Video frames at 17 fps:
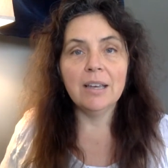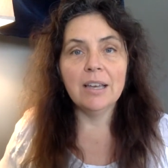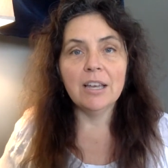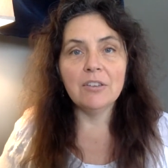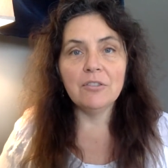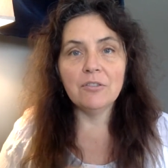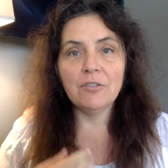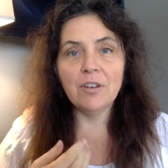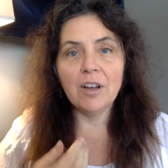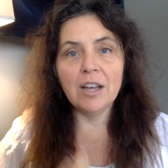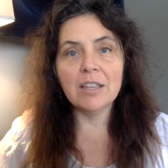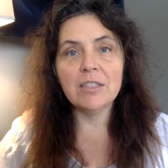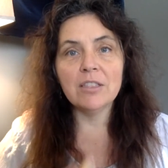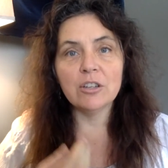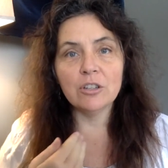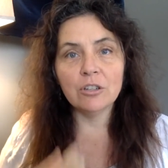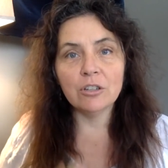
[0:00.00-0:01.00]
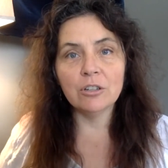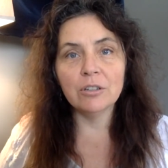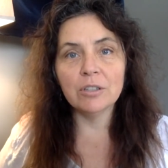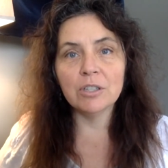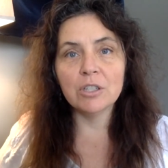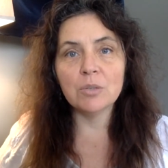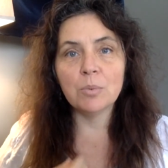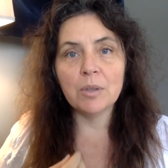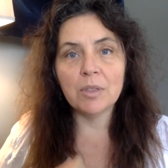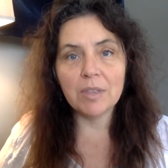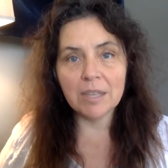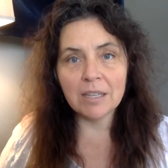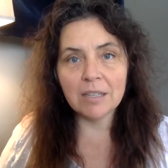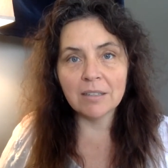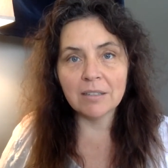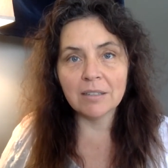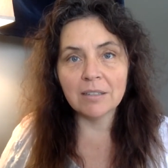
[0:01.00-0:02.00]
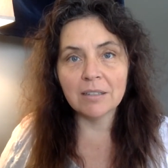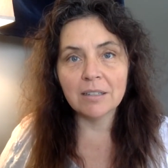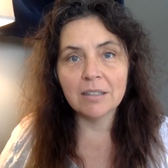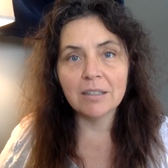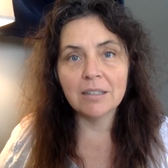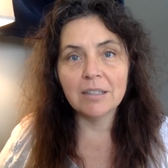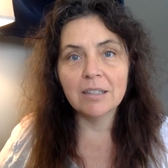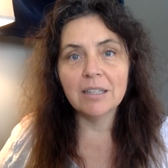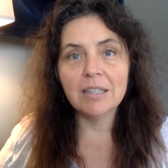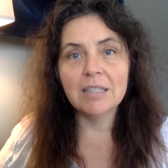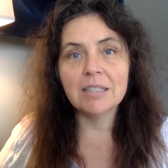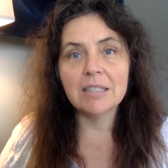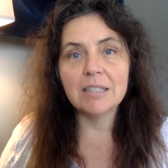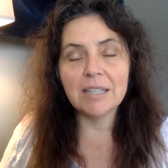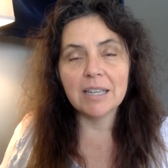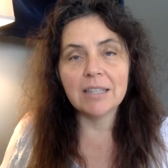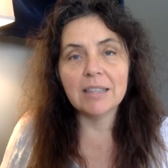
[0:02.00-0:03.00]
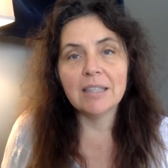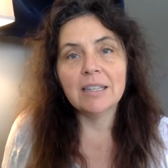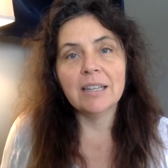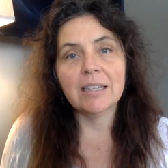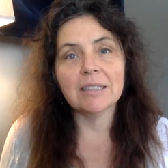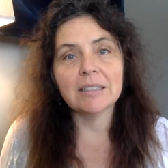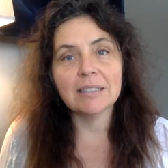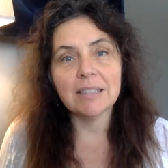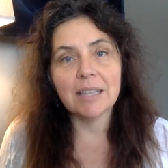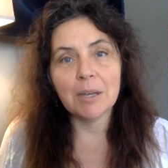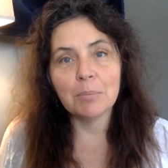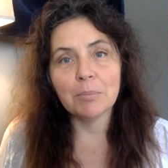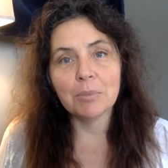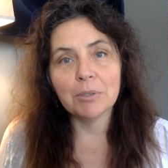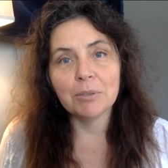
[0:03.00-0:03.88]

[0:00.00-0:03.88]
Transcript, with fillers: and find the courage within to take the next step.